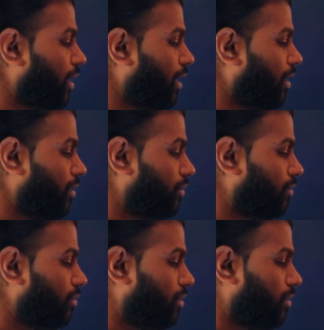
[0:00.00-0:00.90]
A.
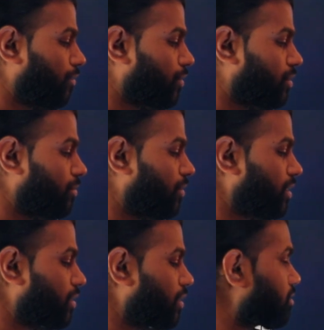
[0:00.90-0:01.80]
And for some
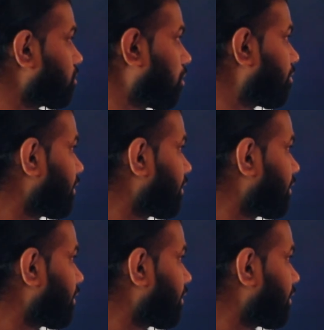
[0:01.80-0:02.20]
reason it's not